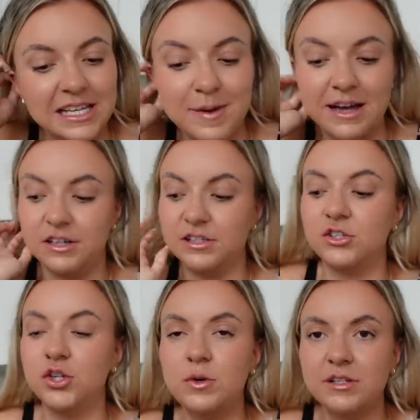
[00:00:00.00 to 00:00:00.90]
It's madness. As
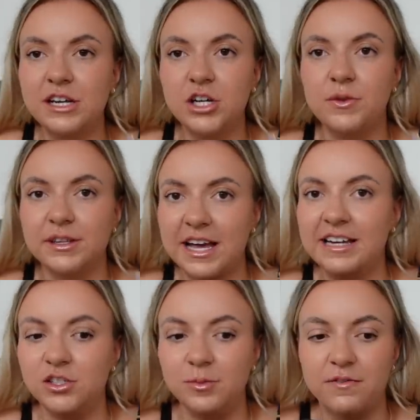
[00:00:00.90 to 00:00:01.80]
soon as I know this
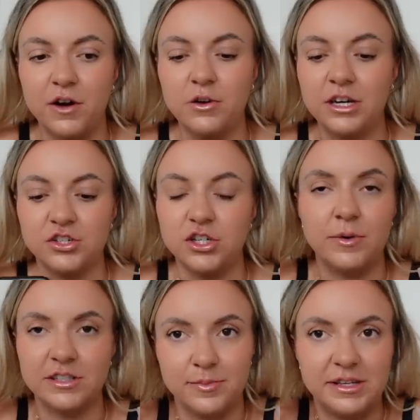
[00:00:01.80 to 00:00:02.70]
case is on my phone, I just know
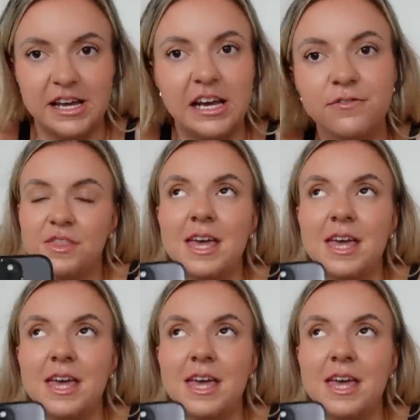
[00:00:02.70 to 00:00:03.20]
it's gonna be safe.